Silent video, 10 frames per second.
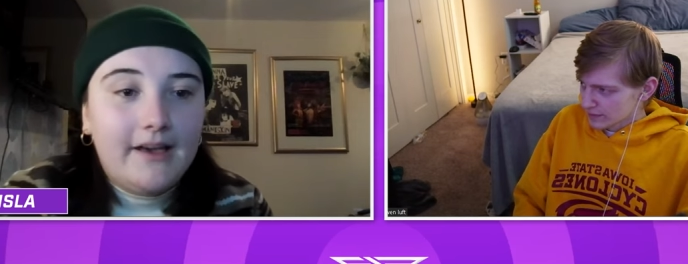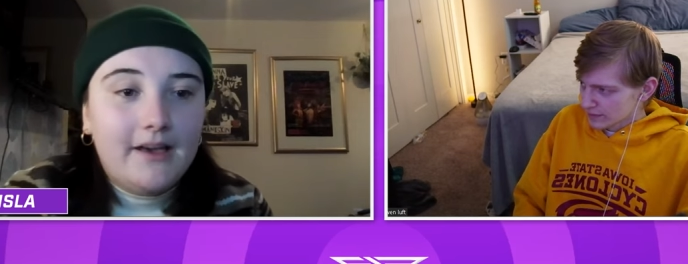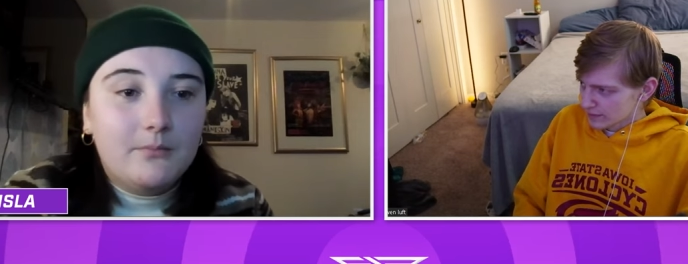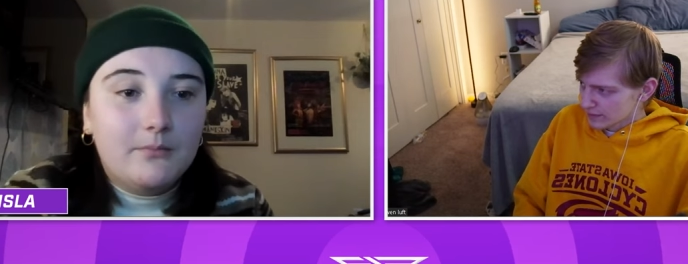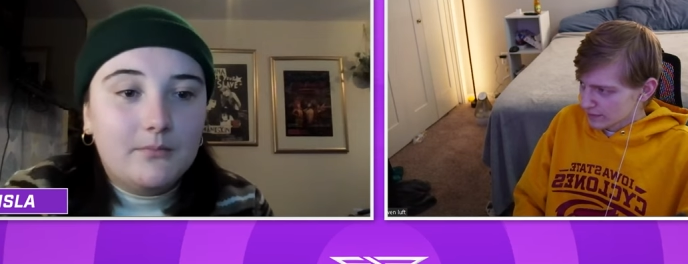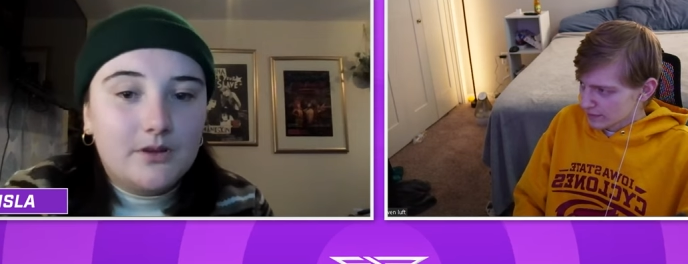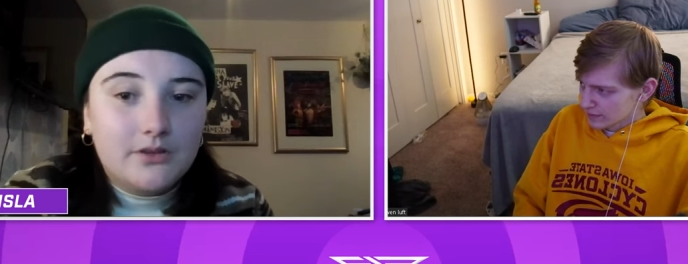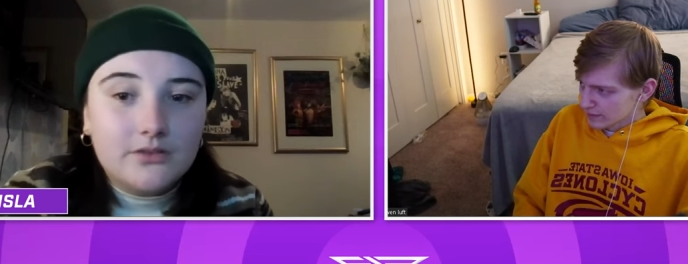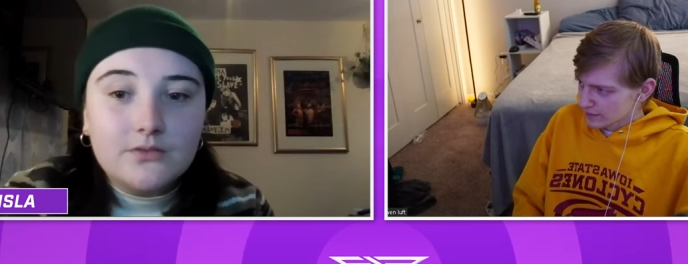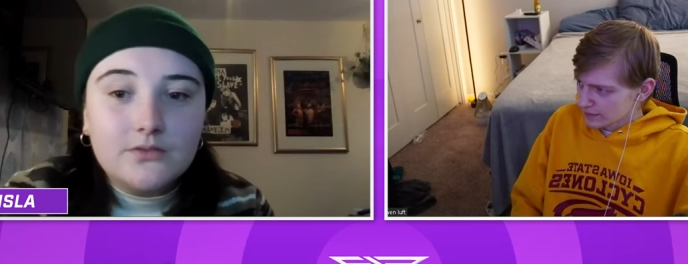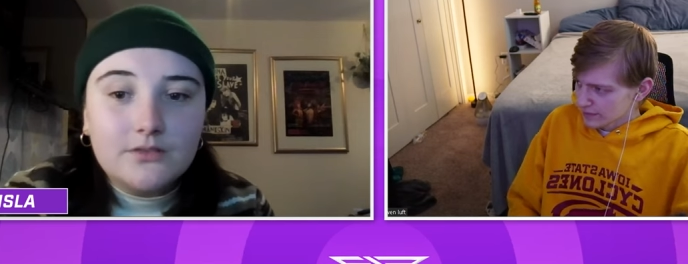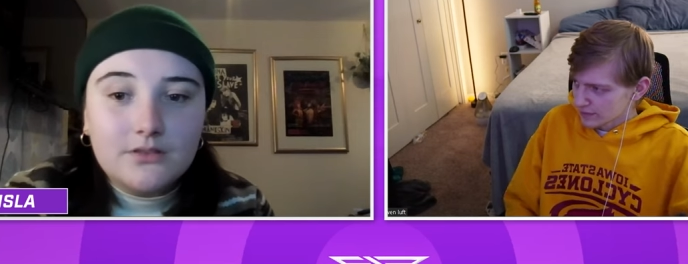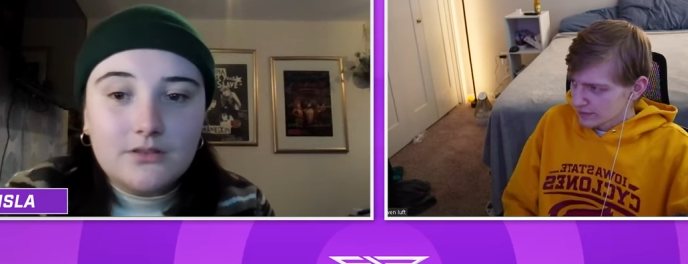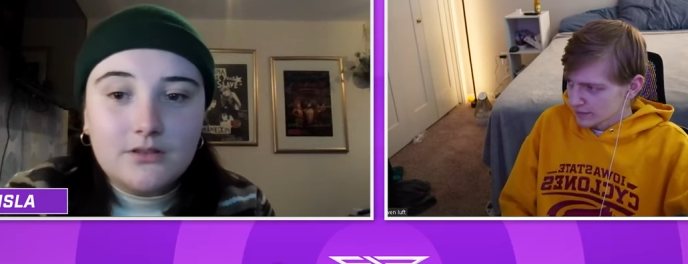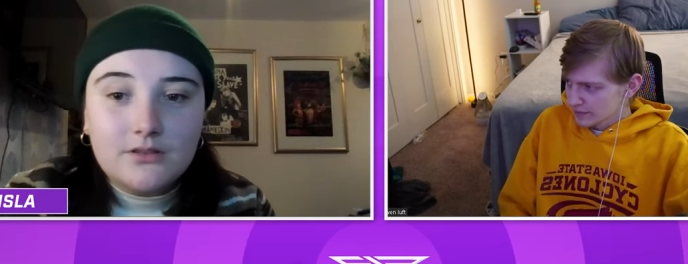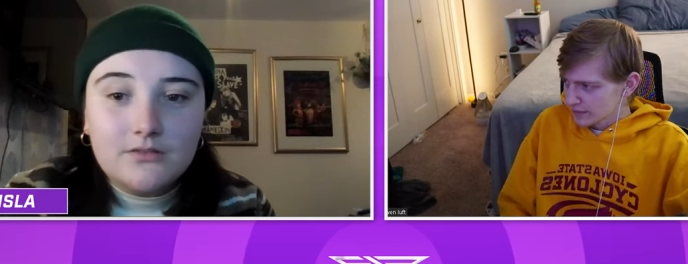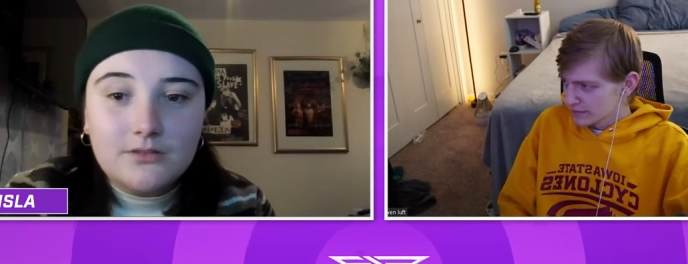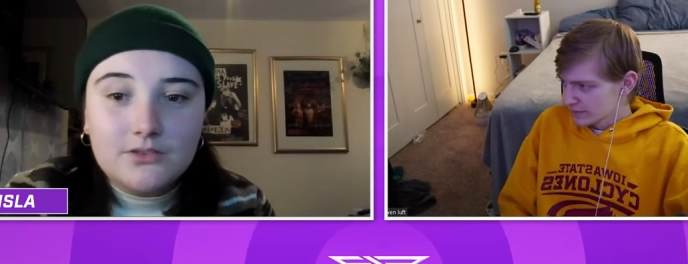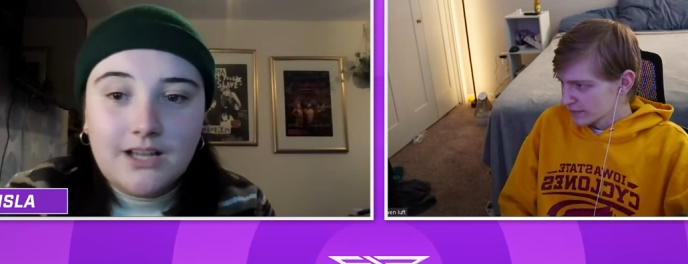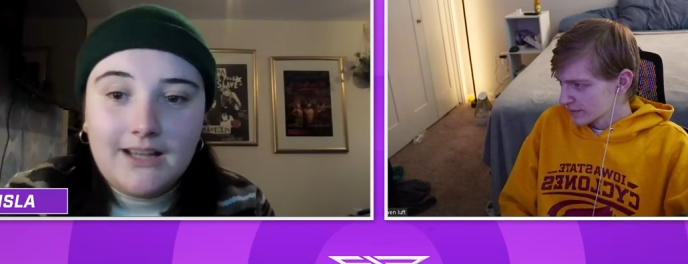Speaker 1: um, because
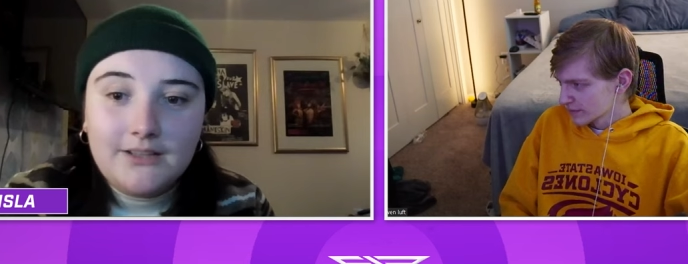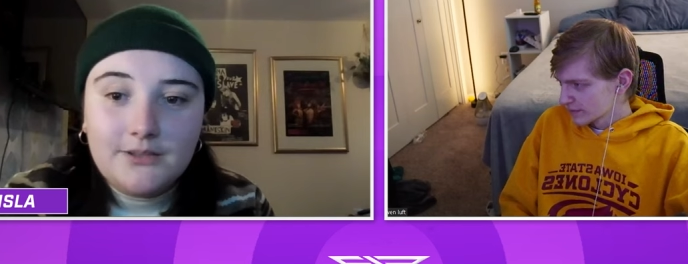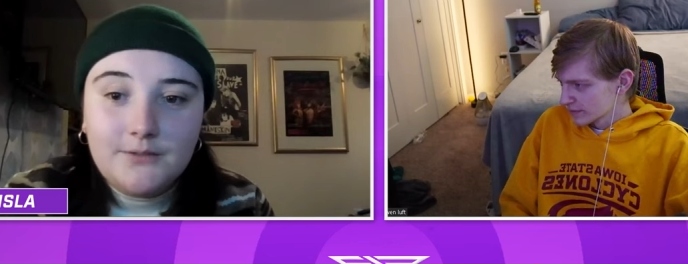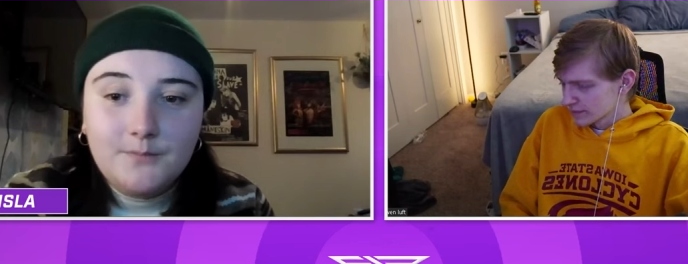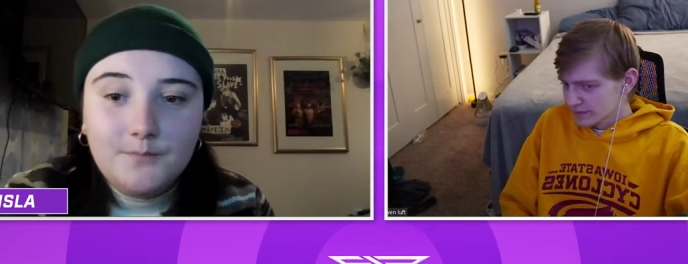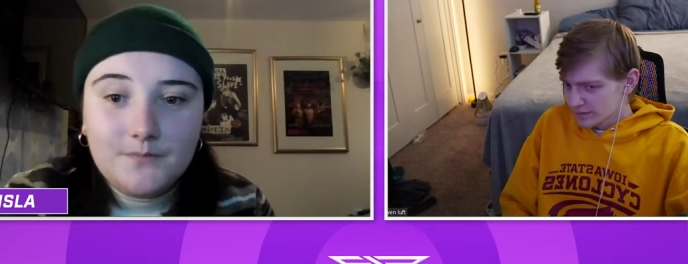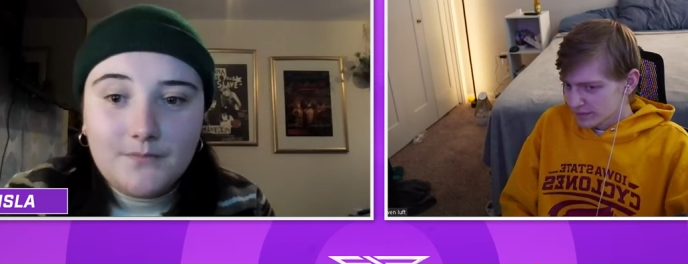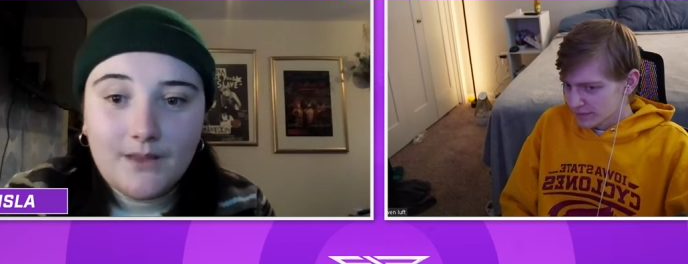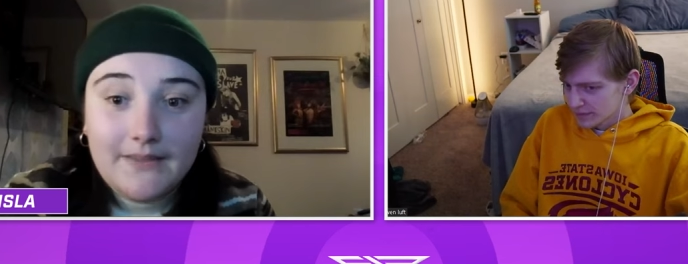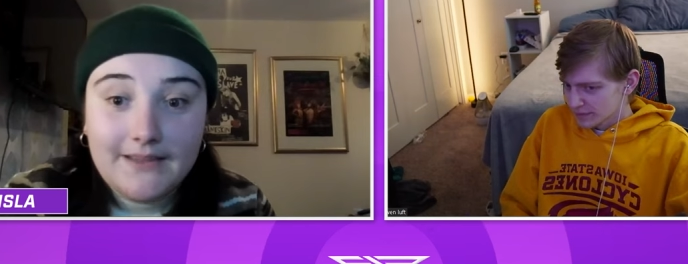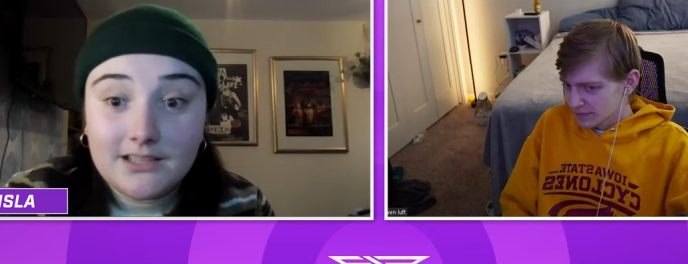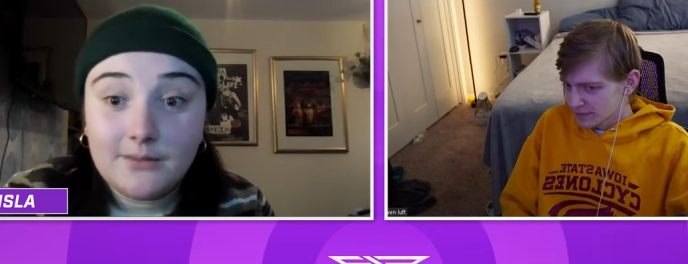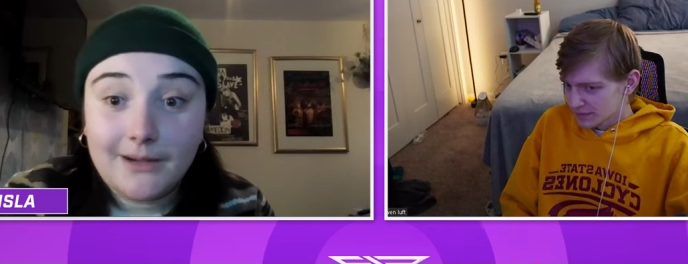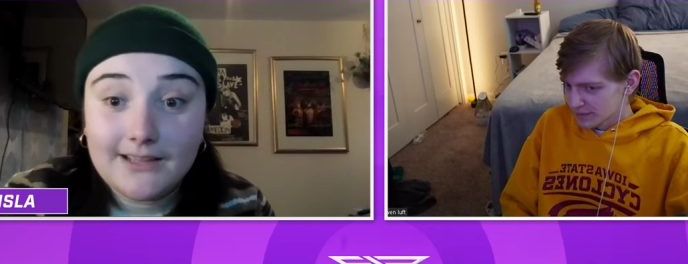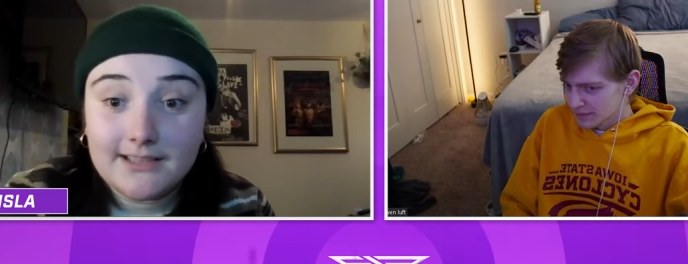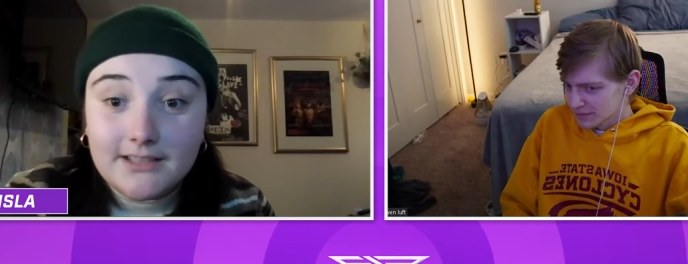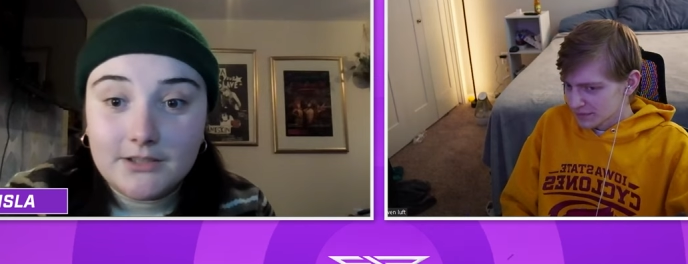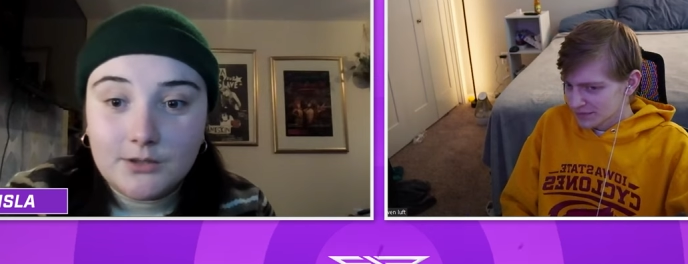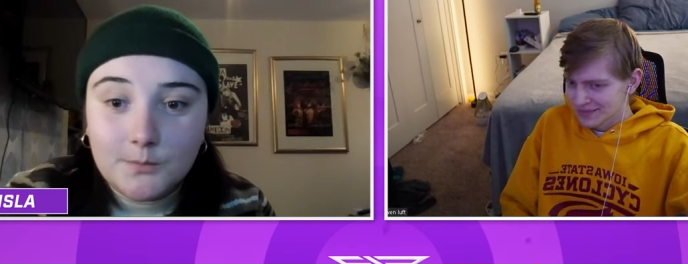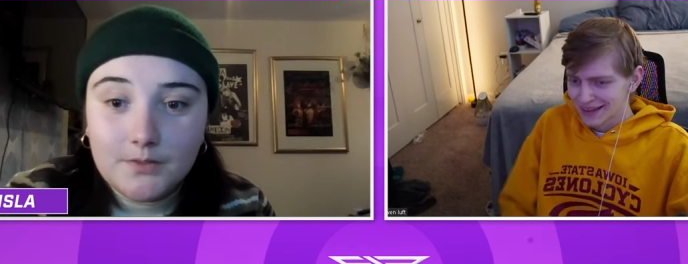Clove goes hello, and that's how I say
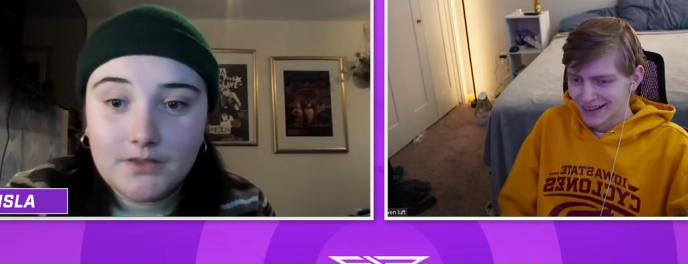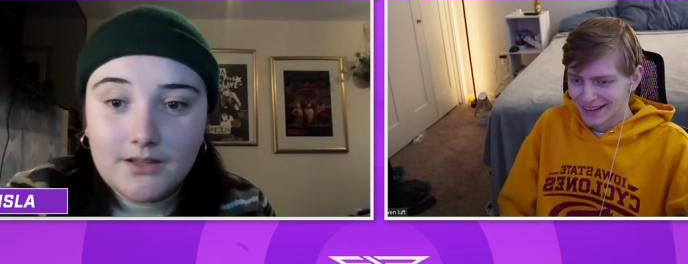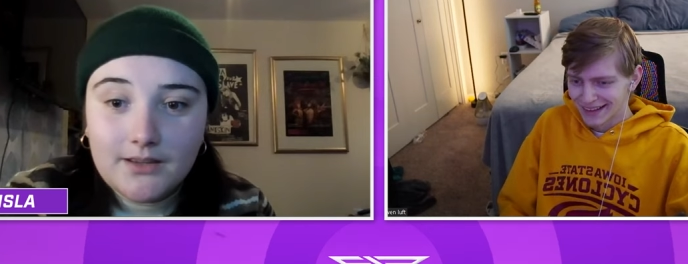hello.